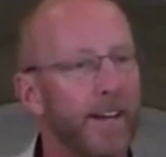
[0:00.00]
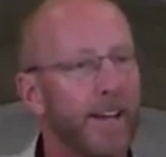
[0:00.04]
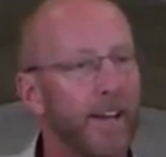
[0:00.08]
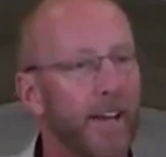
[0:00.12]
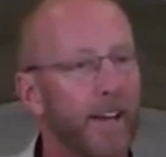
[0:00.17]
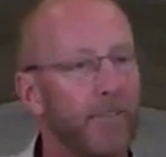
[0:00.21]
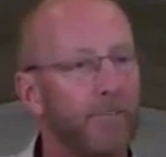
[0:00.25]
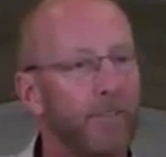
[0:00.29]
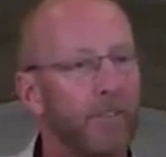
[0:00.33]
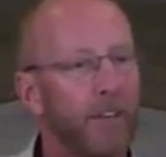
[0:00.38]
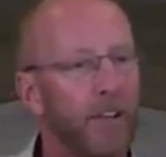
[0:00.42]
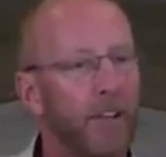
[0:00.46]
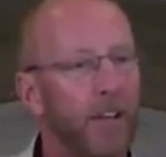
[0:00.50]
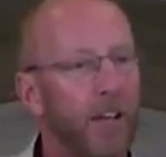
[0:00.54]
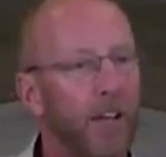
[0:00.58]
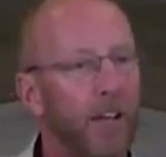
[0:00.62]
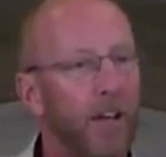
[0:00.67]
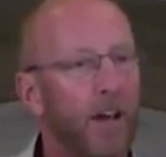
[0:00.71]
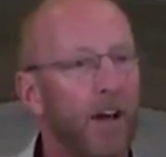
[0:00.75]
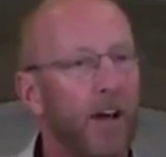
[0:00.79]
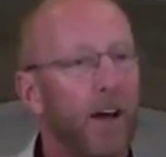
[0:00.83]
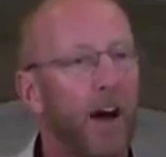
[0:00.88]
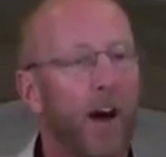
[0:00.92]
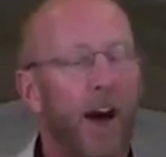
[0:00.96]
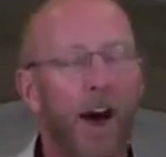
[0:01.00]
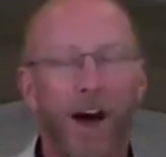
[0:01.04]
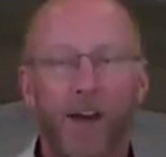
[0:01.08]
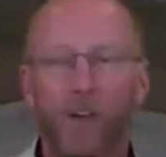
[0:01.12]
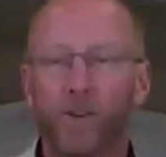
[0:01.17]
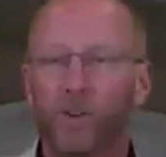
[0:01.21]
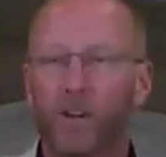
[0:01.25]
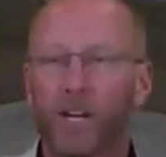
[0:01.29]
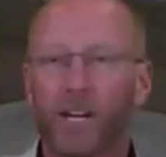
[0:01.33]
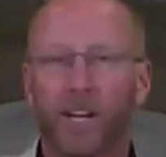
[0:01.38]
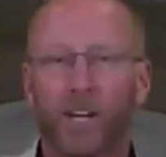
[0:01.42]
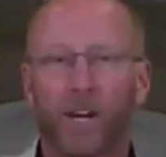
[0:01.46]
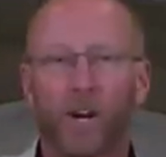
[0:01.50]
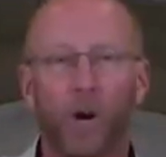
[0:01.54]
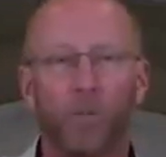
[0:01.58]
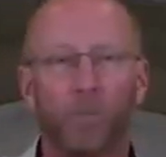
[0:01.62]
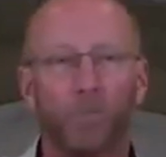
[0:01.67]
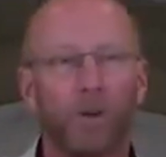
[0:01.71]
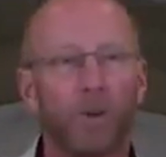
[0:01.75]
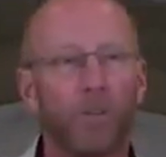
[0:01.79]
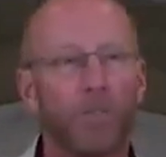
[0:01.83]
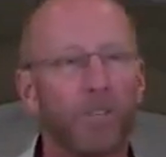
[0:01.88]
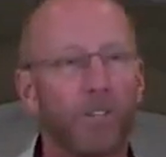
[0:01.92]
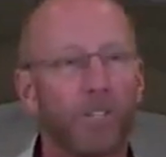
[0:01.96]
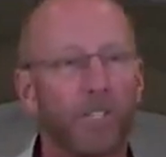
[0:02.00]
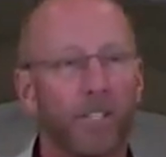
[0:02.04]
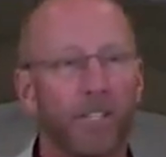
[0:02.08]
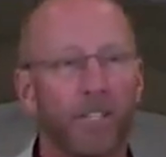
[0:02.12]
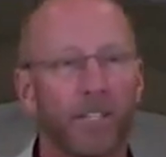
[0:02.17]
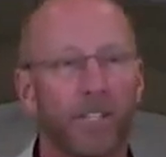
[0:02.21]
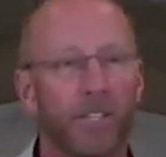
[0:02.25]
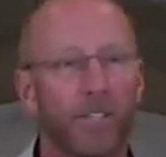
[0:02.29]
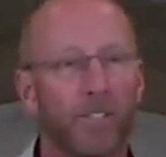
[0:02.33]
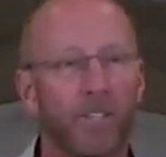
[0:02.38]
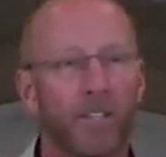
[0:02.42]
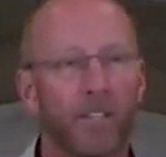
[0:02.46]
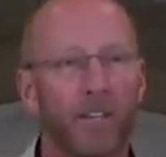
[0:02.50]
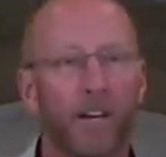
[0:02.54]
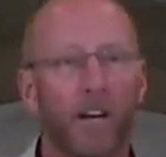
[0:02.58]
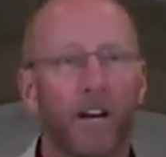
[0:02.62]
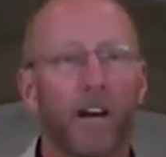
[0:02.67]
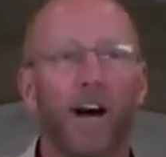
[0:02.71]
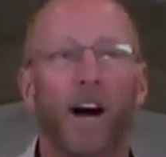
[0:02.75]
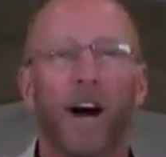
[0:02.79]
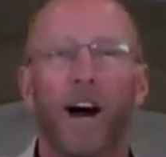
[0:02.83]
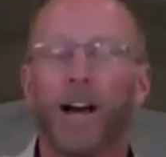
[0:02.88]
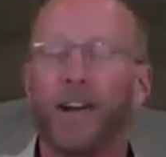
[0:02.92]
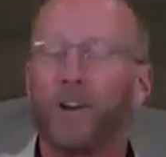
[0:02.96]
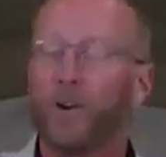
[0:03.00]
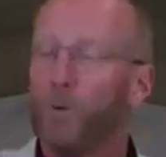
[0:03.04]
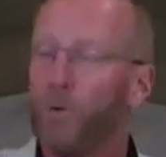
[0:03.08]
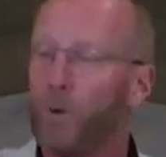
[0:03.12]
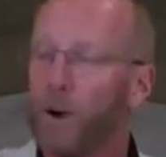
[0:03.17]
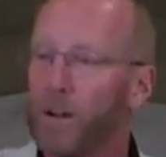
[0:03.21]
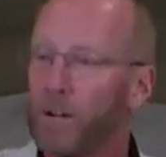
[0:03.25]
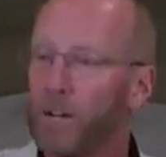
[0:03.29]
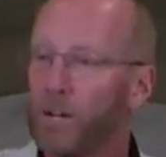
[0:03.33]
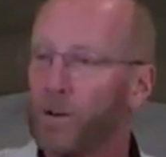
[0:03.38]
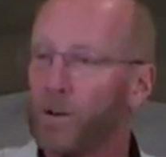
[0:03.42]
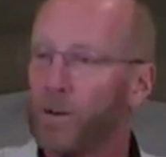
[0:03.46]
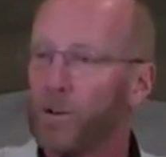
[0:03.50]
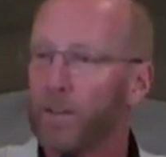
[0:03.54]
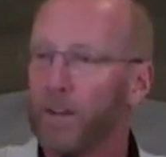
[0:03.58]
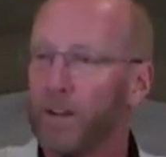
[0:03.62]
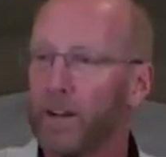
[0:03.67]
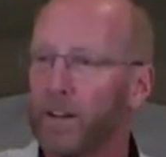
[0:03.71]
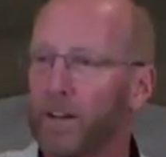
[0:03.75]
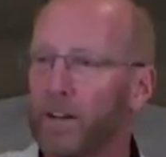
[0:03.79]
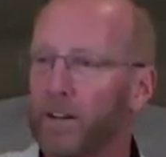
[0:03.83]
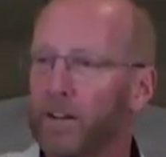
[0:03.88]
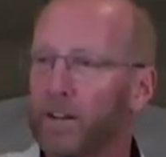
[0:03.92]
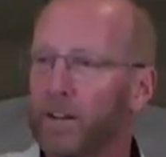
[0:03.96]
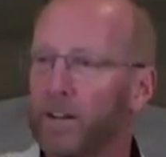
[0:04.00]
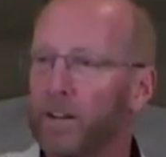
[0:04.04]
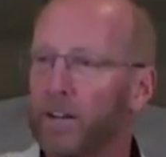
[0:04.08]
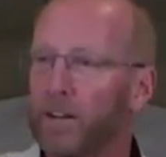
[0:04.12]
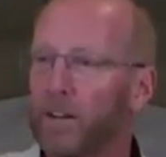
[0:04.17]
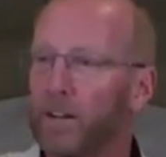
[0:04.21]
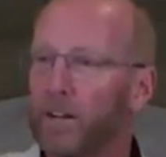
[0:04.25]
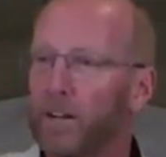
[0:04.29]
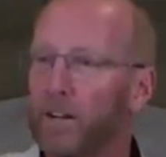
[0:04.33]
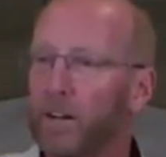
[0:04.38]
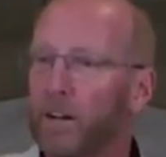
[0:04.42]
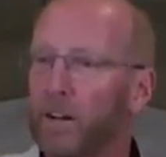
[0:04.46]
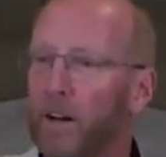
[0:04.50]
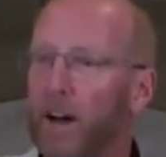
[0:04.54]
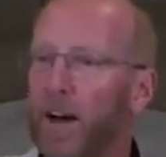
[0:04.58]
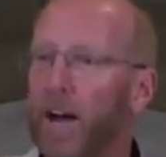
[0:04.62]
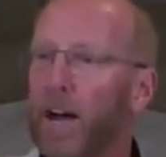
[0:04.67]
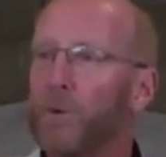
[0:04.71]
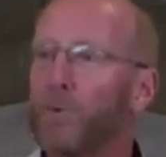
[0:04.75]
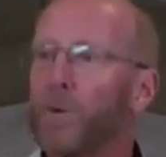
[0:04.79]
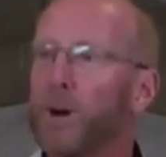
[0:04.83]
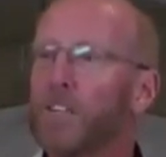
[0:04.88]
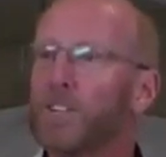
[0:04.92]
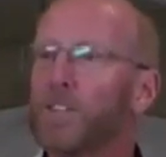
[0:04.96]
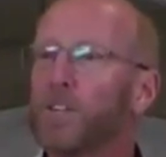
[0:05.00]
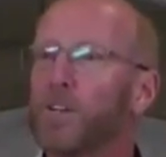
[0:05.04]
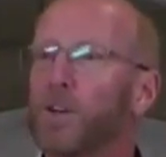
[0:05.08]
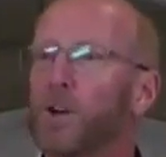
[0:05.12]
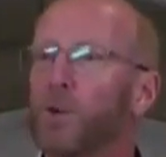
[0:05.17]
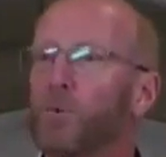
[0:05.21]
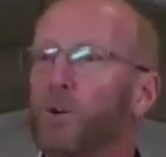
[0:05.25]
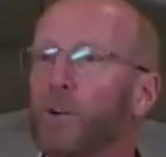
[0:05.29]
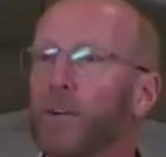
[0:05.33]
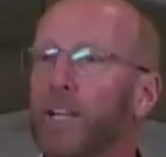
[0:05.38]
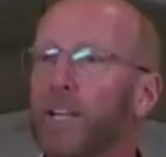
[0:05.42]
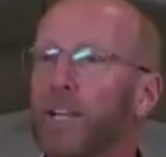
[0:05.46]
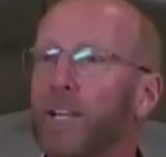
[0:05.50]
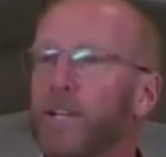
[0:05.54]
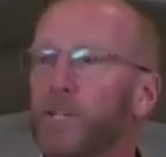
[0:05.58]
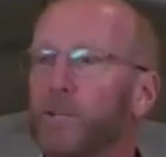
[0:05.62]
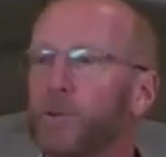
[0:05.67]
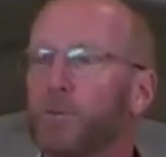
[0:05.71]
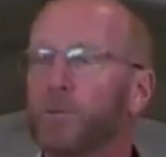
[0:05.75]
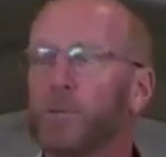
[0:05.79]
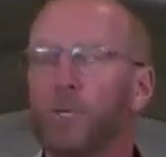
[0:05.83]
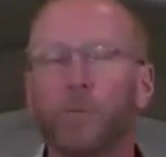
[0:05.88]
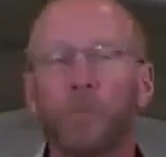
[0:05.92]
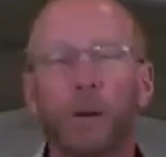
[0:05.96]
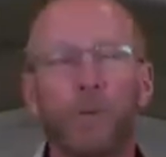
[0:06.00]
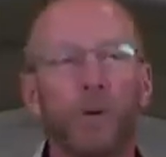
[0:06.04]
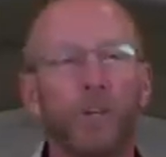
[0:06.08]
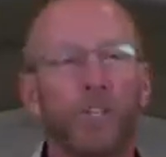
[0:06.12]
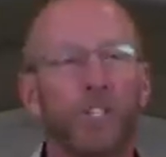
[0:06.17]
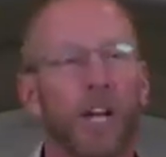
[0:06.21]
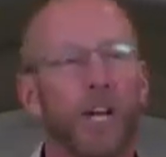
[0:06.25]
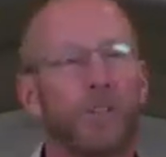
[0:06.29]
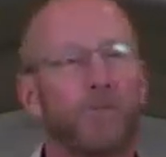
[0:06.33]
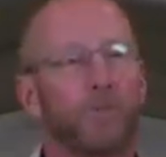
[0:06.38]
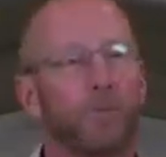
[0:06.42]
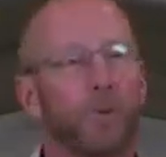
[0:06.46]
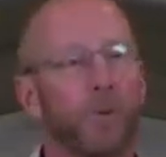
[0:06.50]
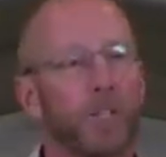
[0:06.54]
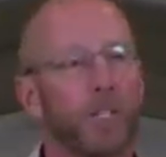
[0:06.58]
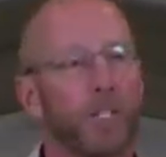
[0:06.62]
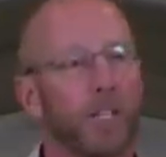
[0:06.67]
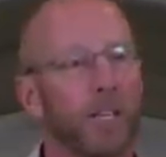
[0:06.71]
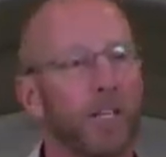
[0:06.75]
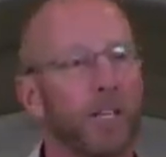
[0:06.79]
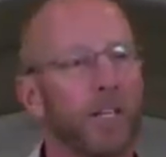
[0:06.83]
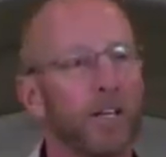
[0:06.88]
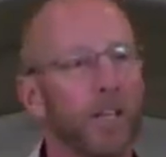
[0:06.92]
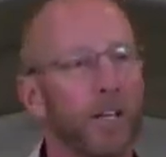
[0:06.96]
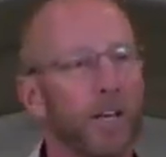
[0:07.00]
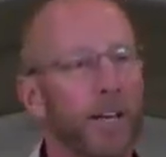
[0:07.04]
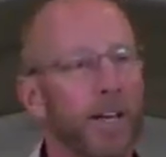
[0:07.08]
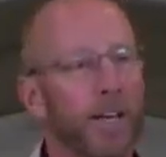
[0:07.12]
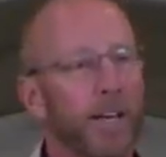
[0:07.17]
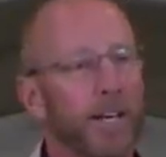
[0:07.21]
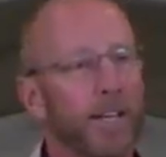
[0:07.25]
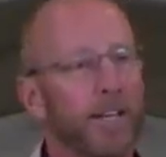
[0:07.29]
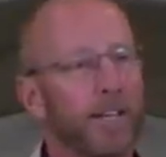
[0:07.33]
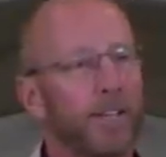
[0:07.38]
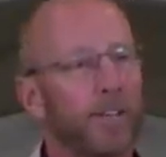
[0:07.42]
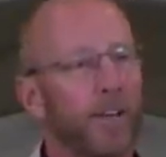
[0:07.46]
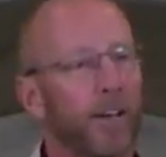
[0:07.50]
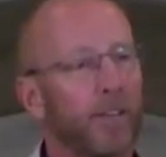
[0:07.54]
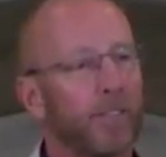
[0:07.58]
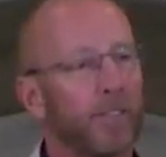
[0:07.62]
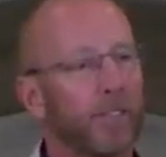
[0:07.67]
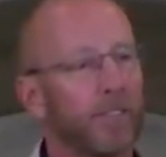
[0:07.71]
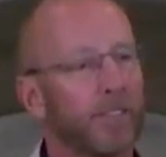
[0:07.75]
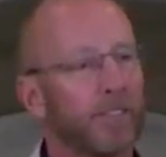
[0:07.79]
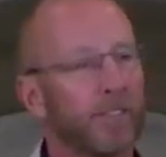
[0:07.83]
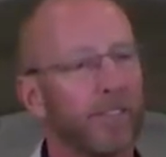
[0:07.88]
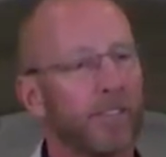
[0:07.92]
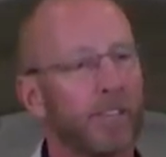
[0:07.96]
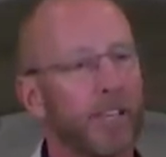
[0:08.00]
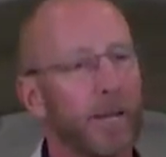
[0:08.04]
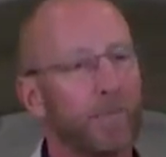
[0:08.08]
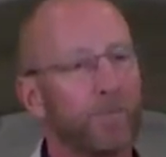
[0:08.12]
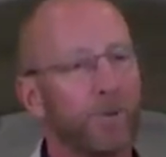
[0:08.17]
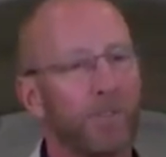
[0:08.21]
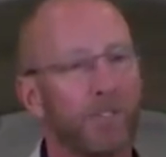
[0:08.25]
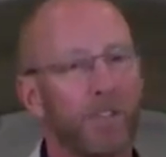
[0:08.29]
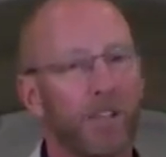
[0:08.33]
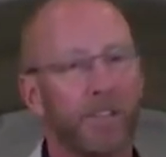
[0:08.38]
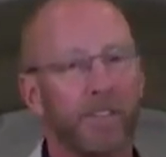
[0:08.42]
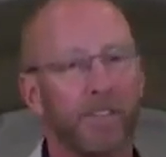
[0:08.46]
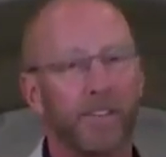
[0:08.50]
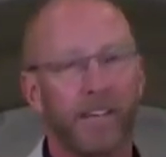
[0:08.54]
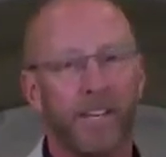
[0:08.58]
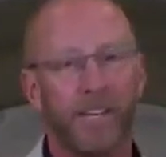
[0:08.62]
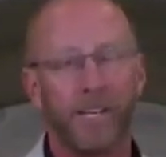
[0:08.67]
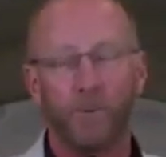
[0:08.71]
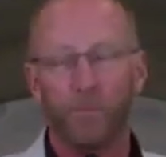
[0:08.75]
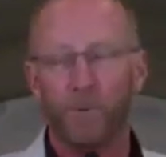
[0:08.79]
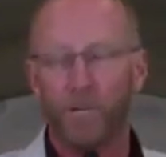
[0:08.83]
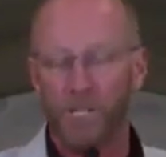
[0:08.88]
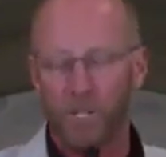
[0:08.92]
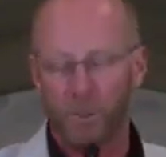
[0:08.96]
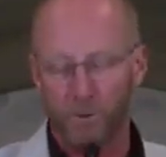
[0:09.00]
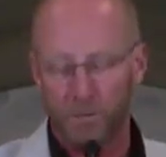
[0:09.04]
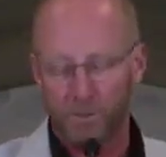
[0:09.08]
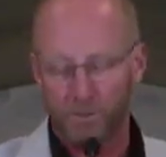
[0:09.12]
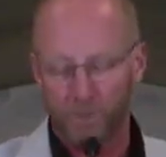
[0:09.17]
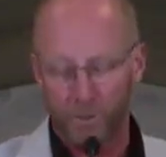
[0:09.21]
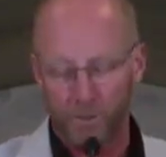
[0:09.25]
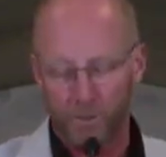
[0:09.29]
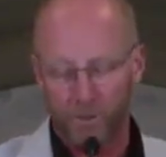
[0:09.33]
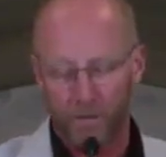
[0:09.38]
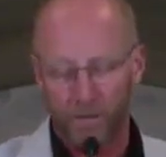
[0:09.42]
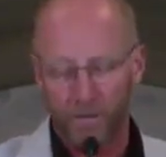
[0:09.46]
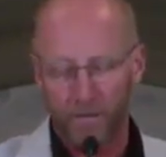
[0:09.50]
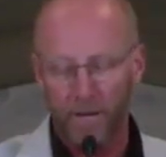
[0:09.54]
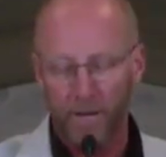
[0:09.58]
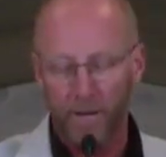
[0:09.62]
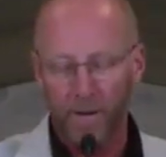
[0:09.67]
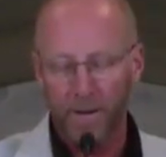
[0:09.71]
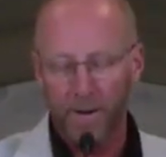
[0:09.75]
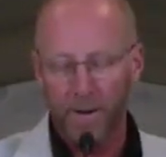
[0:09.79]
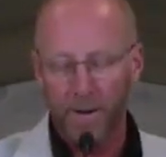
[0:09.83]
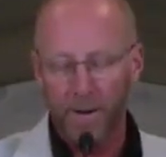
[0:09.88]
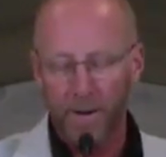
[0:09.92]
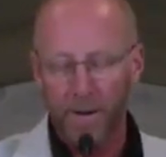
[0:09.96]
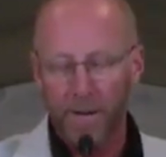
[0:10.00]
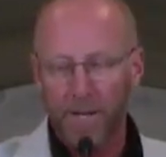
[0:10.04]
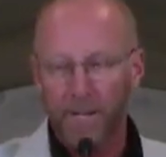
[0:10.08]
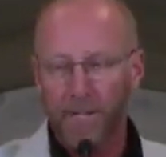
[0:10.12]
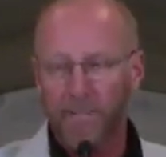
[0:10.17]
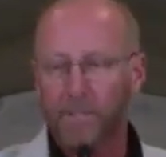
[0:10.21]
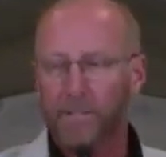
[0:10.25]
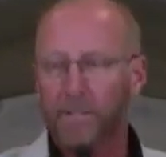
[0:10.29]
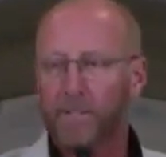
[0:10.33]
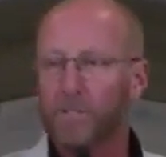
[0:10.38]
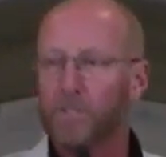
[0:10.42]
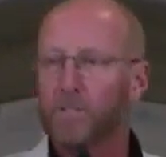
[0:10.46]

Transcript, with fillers: heaven, I don't care how perfect it is, I don't want to go there. I want to go where he is. Do you remember John 14? He tells his disciples on the night in which he was betrayed, he says,